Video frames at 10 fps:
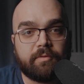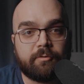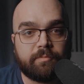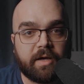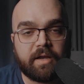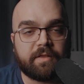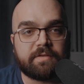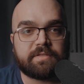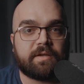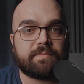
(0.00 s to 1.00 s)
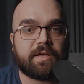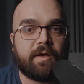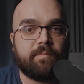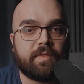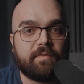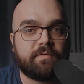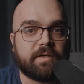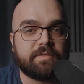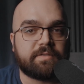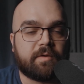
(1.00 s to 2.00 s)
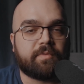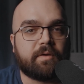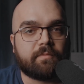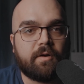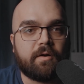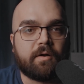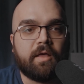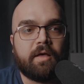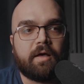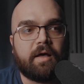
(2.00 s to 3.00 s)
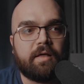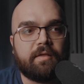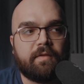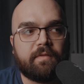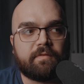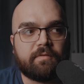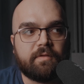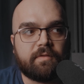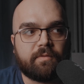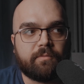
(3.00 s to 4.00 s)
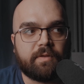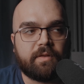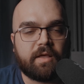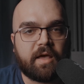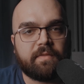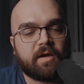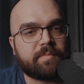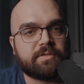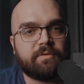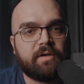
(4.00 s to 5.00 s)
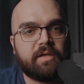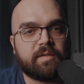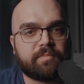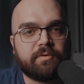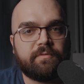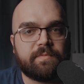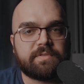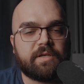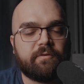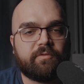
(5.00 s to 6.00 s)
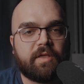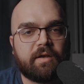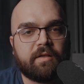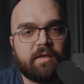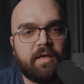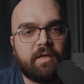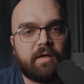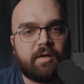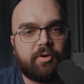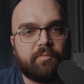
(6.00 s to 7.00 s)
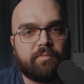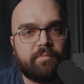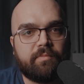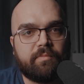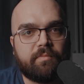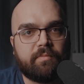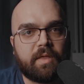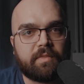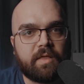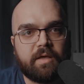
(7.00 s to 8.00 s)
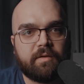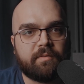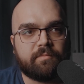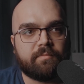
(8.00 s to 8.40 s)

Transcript: but at the same time, they've done something wrong. And when they had the opportunity to prove themselves that they